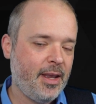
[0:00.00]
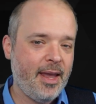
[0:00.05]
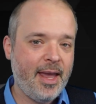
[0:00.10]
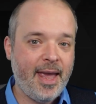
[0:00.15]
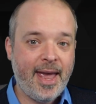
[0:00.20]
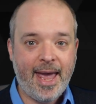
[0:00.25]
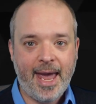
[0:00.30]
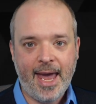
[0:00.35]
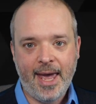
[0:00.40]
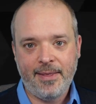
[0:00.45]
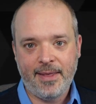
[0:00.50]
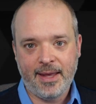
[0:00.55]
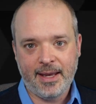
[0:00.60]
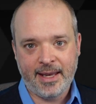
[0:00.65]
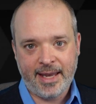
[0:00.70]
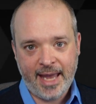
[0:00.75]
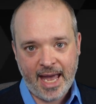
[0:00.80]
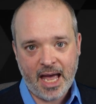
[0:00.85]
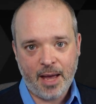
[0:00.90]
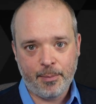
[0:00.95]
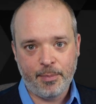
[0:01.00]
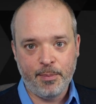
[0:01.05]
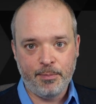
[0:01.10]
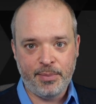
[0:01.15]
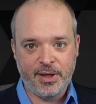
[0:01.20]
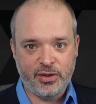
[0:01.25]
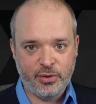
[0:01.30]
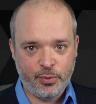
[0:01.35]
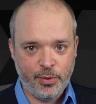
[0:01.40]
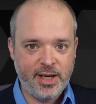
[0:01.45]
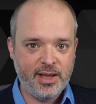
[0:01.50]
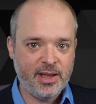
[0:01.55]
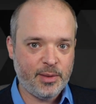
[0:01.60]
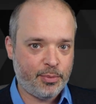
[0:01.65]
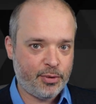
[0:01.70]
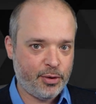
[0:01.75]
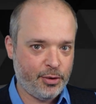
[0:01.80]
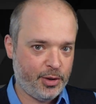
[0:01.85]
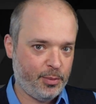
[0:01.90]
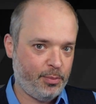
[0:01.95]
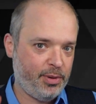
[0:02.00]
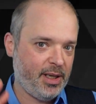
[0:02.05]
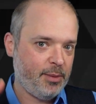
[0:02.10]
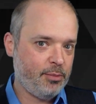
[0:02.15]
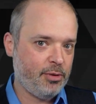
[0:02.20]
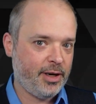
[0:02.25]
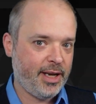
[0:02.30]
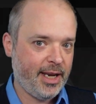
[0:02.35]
And the gap between the proto-playbook